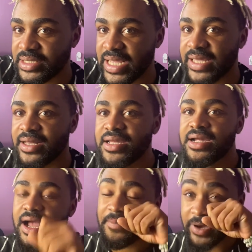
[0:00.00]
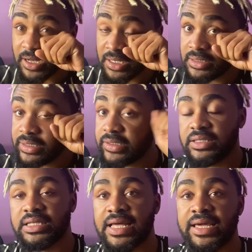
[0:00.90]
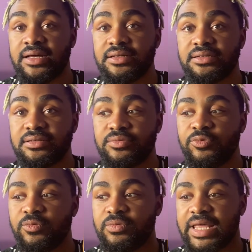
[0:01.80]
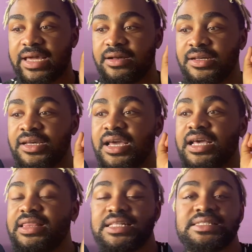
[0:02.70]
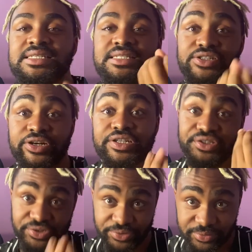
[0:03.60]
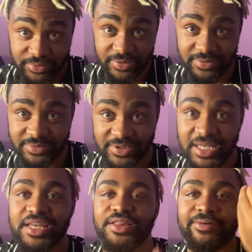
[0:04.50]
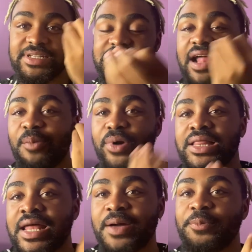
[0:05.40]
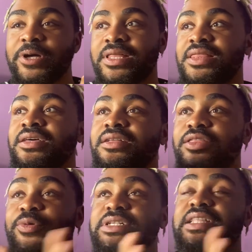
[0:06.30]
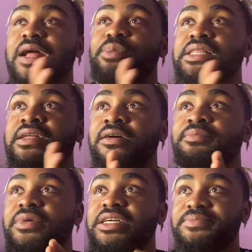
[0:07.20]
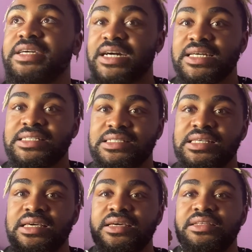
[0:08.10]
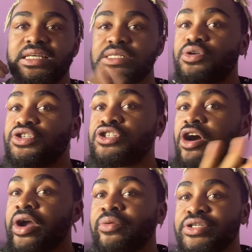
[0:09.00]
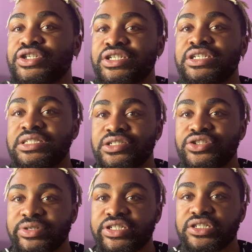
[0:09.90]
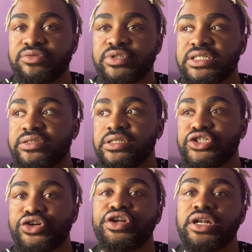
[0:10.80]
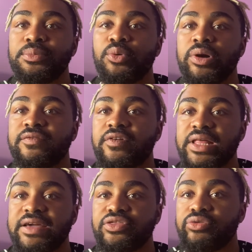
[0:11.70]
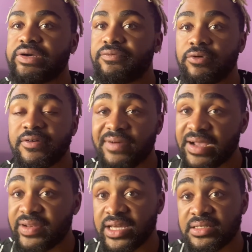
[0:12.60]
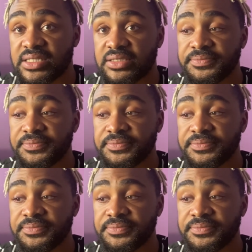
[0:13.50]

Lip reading: Like, America literally, like Lindsey's 32. The reason that I brought that up is because this whole Sha'Carri Richardson situation was literally trending number one for like 3, 4, or 5 days.